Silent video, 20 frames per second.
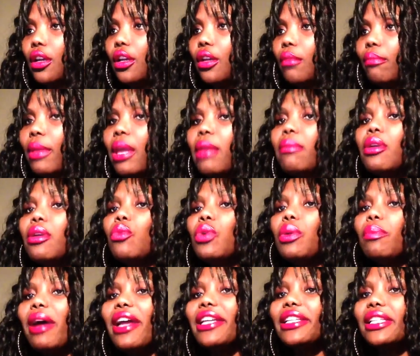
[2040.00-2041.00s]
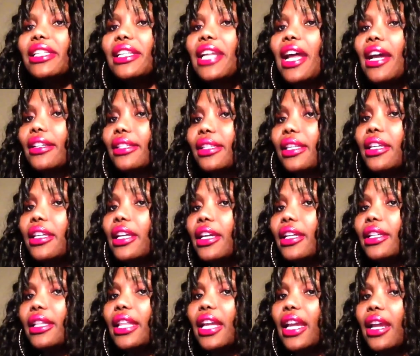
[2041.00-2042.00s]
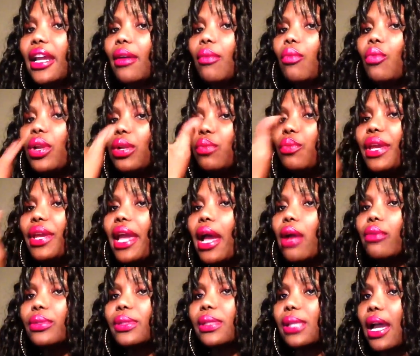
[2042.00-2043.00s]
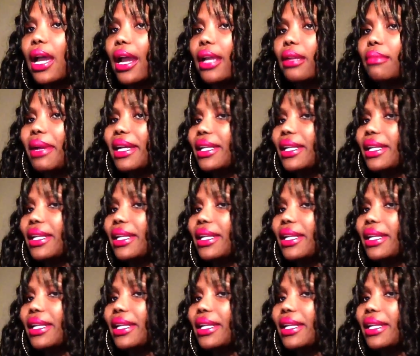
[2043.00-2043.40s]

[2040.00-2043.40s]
Maybe we buy snacks here and there when we're outside, but